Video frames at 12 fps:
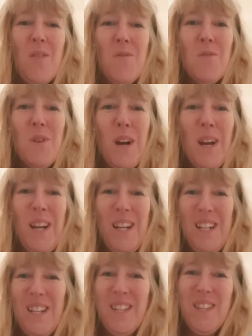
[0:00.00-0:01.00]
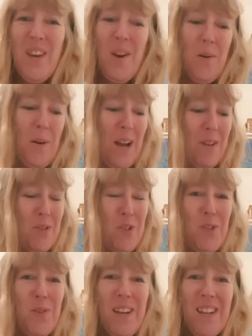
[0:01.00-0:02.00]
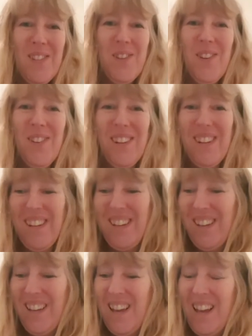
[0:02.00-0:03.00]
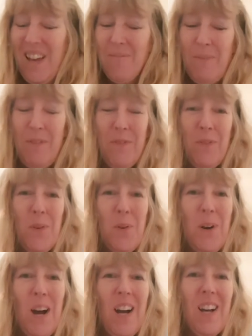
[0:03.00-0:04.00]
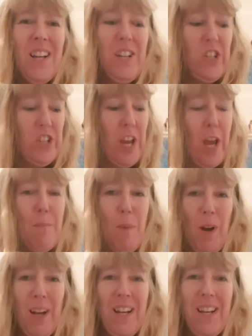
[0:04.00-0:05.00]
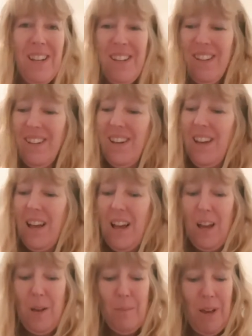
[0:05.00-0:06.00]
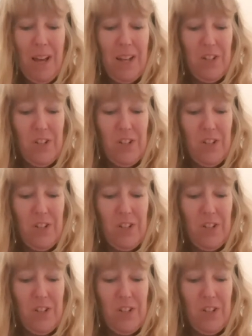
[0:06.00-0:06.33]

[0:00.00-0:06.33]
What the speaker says: Right, so how did you get on? Before I share mine, I